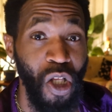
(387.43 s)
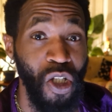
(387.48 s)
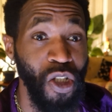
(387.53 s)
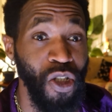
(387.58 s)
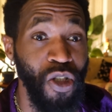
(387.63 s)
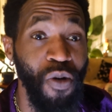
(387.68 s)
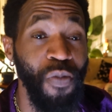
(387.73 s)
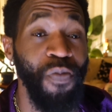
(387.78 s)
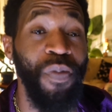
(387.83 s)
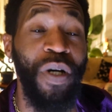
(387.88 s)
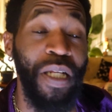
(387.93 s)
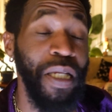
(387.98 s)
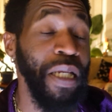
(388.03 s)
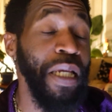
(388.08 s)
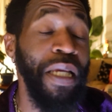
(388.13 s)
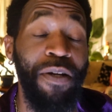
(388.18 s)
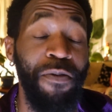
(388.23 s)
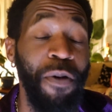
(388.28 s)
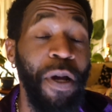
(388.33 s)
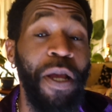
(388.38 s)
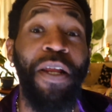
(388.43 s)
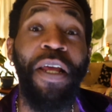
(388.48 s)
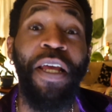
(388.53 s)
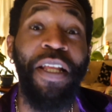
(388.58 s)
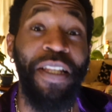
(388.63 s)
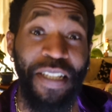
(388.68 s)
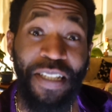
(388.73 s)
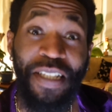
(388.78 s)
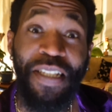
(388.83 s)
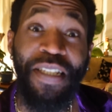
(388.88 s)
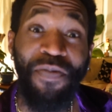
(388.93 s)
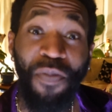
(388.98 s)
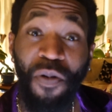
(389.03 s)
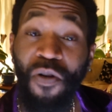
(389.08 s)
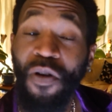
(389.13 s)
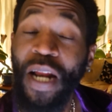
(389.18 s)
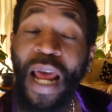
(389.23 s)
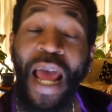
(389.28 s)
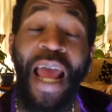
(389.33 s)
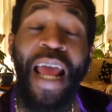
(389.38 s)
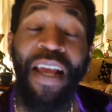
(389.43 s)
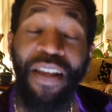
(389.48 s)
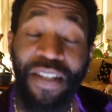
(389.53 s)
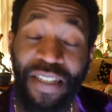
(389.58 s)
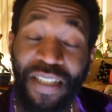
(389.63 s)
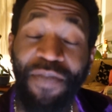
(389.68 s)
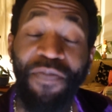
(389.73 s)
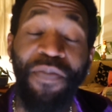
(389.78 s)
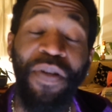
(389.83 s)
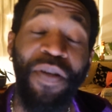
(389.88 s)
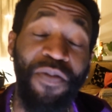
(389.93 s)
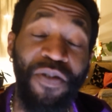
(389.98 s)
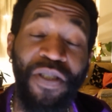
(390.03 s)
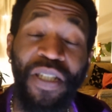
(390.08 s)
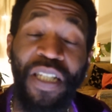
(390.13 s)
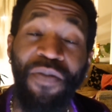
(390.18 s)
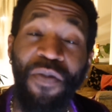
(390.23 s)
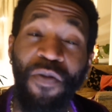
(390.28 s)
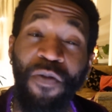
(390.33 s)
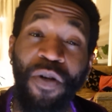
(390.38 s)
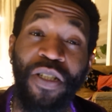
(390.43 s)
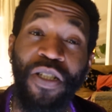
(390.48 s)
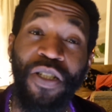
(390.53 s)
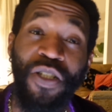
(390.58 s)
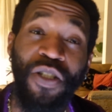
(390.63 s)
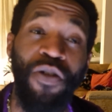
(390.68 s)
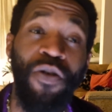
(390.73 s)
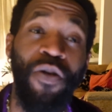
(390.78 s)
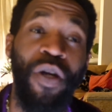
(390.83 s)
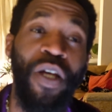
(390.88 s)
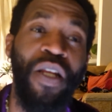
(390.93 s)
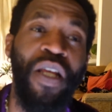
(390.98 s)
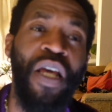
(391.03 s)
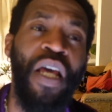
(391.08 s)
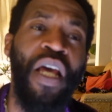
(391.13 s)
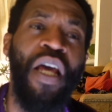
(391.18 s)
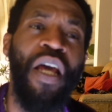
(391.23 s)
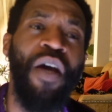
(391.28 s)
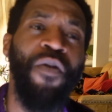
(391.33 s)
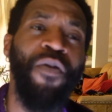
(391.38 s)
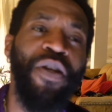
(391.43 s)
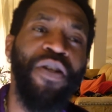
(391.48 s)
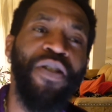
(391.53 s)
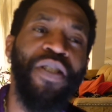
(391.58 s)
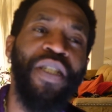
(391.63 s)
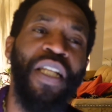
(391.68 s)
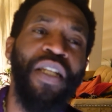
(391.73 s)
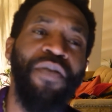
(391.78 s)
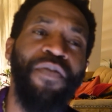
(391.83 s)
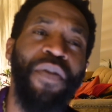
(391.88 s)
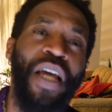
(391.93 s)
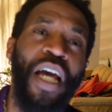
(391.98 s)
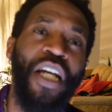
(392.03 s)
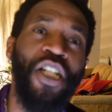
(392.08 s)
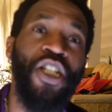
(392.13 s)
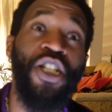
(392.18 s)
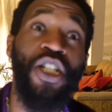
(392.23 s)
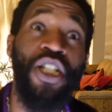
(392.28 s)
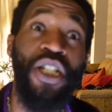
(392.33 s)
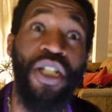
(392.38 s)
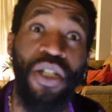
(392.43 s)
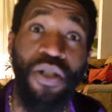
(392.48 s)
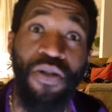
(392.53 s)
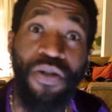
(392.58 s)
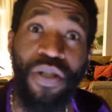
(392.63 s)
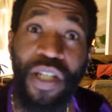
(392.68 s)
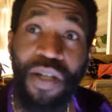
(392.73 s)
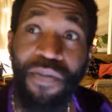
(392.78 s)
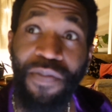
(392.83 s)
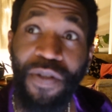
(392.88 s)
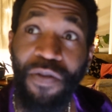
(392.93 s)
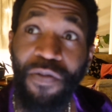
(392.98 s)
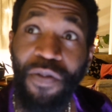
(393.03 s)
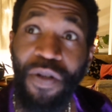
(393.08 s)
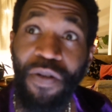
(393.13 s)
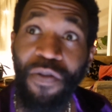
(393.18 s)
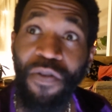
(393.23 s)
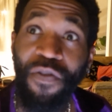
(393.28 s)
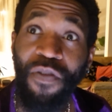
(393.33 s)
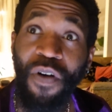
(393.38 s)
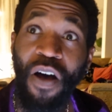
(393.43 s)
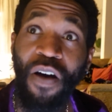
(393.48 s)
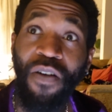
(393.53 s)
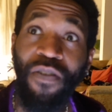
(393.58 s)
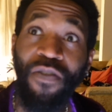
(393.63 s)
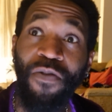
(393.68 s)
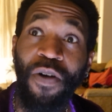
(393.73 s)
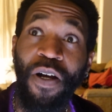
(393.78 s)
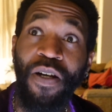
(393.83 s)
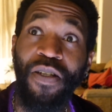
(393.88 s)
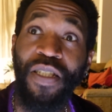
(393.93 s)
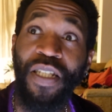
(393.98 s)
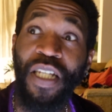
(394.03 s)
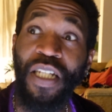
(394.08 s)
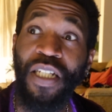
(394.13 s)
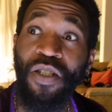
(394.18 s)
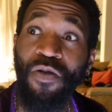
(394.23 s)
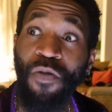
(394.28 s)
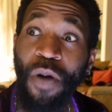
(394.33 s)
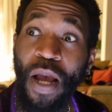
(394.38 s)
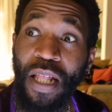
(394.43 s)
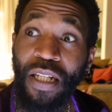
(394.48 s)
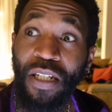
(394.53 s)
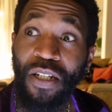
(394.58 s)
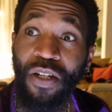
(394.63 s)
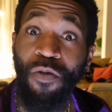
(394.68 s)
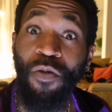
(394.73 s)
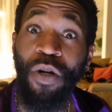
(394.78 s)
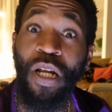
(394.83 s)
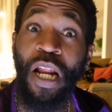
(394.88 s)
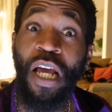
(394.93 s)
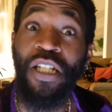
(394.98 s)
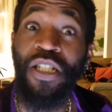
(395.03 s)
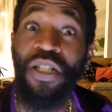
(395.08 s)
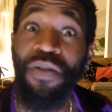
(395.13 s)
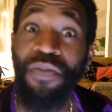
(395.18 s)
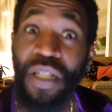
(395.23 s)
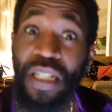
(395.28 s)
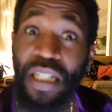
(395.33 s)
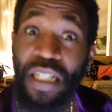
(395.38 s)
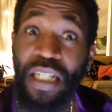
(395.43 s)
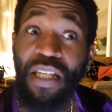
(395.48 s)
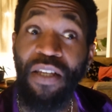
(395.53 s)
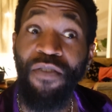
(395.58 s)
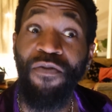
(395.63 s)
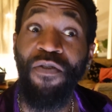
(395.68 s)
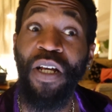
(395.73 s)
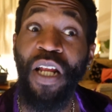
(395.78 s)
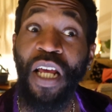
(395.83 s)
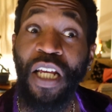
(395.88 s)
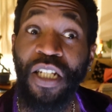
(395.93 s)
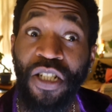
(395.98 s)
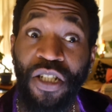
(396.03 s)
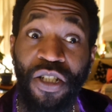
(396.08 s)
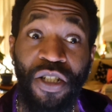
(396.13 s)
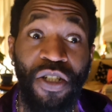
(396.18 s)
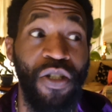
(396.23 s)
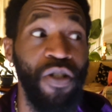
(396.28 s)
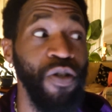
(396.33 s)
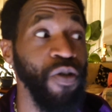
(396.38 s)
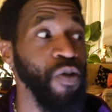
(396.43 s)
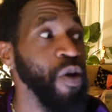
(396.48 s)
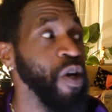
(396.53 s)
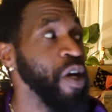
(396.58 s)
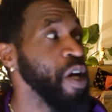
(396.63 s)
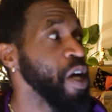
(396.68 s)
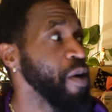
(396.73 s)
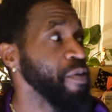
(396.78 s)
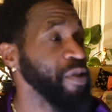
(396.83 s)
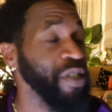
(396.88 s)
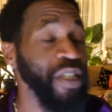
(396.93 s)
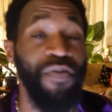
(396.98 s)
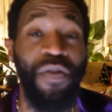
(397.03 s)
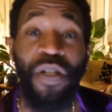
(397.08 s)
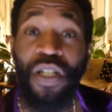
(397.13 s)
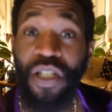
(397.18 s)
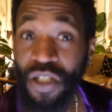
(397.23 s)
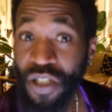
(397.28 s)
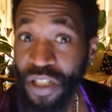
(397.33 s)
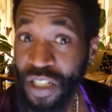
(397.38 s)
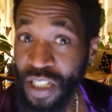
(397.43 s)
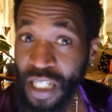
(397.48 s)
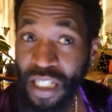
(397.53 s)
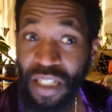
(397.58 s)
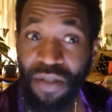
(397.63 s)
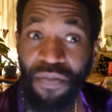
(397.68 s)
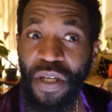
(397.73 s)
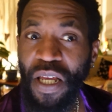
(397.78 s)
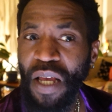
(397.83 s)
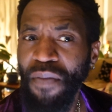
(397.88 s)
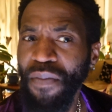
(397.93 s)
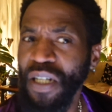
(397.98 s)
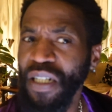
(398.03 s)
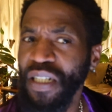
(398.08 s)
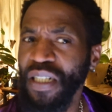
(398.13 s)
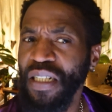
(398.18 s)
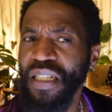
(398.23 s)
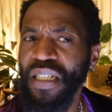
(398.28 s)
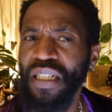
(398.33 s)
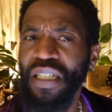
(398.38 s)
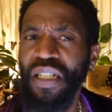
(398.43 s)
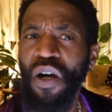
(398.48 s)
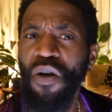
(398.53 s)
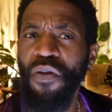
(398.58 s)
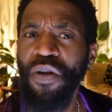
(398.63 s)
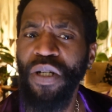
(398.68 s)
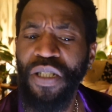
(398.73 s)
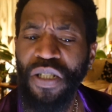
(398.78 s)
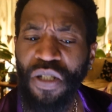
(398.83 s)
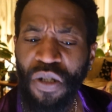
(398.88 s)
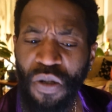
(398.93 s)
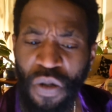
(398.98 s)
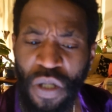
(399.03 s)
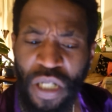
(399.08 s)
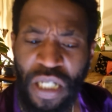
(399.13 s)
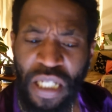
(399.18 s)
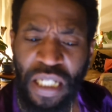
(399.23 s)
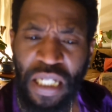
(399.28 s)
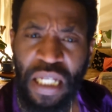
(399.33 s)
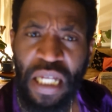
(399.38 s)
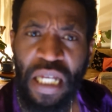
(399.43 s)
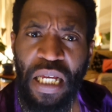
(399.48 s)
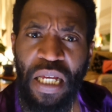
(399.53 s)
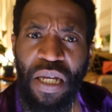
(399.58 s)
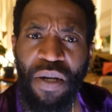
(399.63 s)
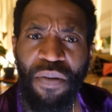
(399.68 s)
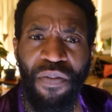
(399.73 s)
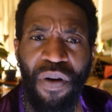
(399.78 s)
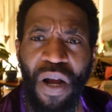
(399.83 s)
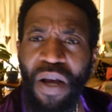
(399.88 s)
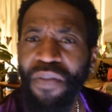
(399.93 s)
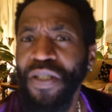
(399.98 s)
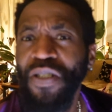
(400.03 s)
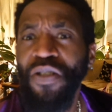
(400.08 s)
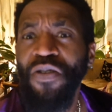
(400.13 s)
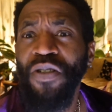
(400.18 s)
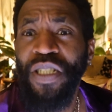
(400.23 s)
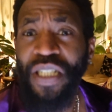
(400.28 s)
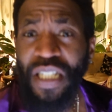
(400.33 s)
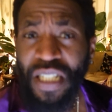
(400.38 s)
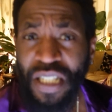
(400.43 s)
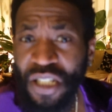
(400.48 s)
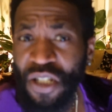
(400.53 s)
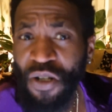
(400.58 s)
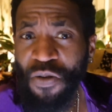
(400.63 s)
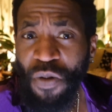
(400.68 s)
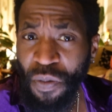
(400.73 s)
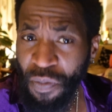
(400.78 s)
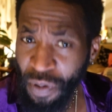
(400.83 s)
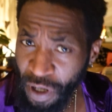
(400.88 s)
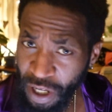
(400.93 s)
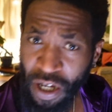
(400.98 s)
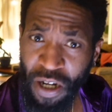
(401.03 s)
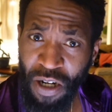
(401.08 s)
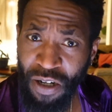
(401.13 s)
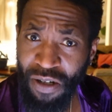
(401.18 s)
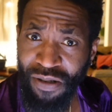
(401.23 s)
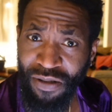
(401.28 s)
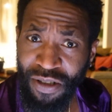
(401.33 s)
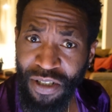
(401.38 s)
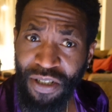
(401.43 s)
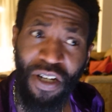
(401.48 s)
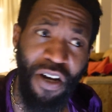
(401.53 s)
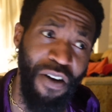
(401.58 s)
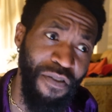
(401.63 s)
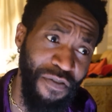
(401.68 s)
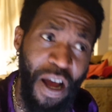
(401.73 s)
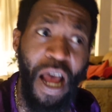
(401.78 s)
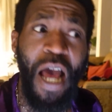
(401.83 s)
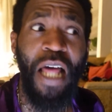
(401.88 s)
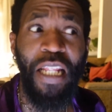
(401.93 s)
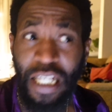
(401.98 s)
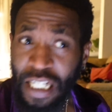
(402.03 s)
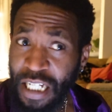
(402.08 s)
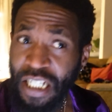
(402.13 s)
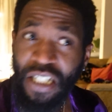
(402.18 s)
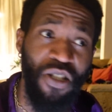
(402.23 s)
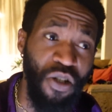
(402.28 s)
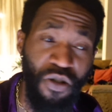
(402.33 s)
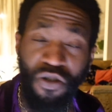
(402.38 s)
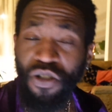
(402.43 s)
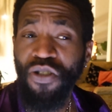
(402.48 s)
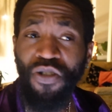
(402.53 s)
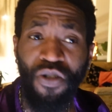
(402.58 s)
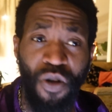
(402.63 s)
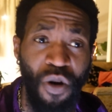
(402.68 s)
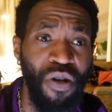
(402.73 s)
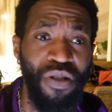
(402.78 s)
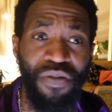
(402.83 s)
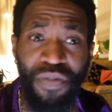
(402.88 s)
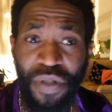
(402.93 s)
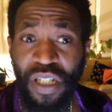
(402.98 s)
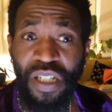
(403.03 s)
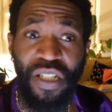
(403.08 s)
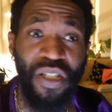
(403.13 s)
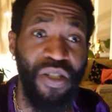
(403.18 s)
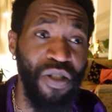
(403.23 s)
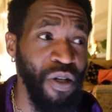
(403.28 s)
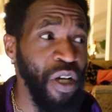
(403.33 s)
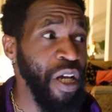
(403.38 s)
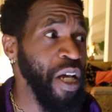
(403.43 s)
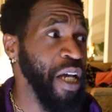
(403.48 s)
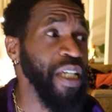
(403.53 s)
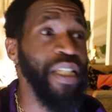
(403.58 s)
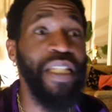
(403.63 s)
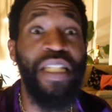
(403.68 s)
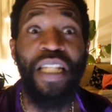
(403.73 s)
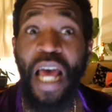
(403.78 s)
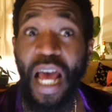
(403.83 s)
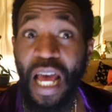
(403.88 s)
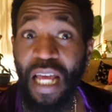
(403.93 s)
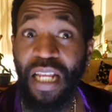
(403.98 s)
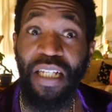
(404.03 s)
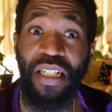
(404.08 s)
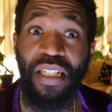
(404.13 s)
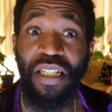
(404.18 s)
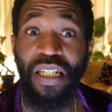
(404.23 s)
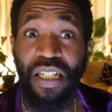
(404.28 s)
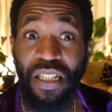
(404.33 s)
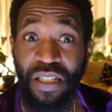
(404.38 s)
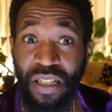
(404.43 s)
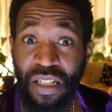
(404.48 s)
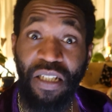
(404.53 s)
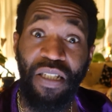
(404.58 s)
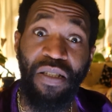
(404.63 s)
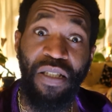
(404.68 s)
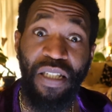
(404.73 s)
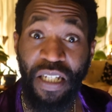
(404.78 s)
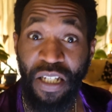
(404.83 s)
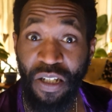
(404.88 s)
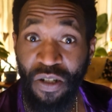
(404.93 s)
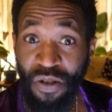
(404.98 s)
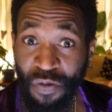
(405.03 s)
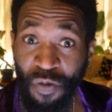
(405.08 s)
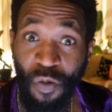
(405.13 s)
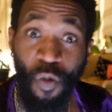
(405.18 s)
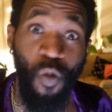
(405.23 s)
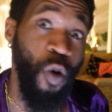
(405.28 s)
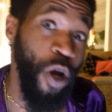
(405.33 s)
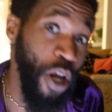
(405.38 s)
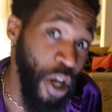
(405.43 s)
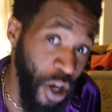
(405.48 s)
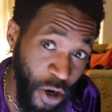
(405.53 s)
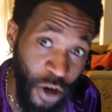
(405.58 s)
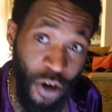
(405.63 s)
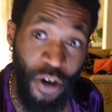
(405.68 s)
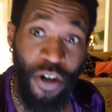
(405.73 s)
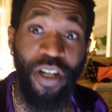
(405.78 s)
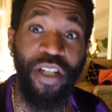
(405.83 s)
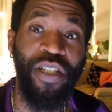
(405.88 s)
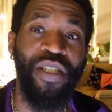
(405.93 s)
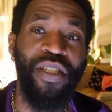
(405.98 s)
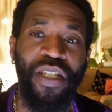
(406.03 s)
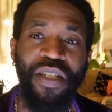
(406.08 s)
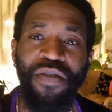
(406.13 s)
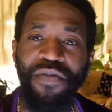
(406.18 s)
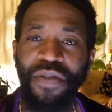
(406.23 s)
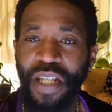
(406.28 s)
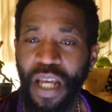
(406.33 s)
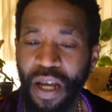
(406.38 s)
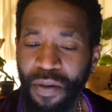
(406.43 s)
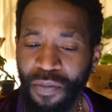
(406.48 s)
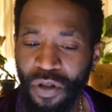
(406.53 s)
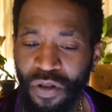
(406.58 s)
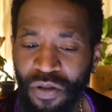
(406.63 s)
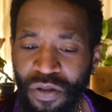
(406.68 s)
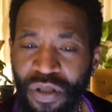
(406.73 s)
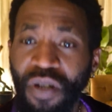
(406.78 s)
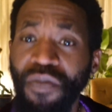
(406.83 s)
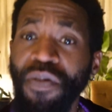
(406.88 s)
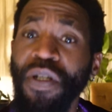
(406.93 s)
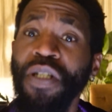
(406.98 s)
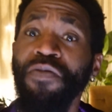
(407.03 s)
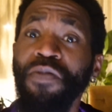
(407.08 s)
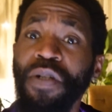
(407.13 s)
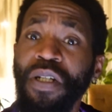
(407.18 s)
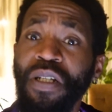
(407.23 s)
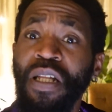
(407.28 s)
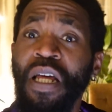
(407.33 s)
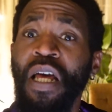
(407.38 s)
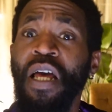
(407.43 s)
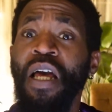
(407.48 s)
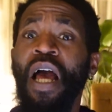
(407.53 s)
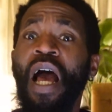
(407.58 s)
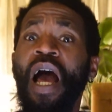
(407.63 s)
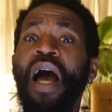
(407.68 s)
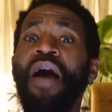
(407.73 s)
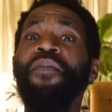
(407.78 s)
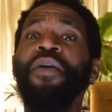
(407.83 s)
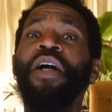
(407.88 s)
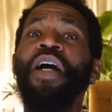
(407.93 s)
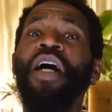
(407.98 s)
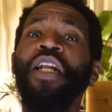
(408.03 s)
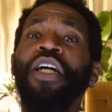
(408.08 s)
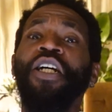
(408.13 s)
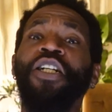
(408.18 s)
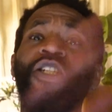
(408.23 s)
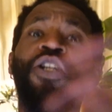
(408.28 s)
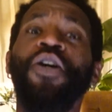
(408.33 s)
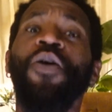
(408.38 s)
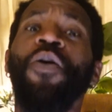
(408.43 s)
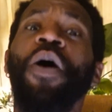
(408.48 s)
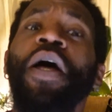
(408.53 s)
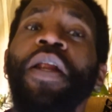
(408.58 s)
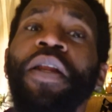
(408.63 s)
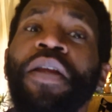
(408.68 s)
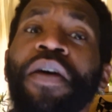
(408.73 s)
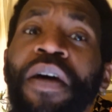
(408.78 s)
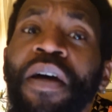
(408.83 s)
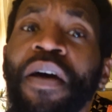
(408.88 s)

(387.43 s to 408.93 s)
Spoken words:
So, but anyway, to this point, I hate people telling me what to do. And when you're telling me I shouldn't do something when it revolves around sexuality, what I should believe, what I should do, just because you're telling me I'm gonna go into it and probably do it just to rebel, you know, violating social norms because it's seeming weird, it seems taboo. So, bitch, well, I'm gonna do it.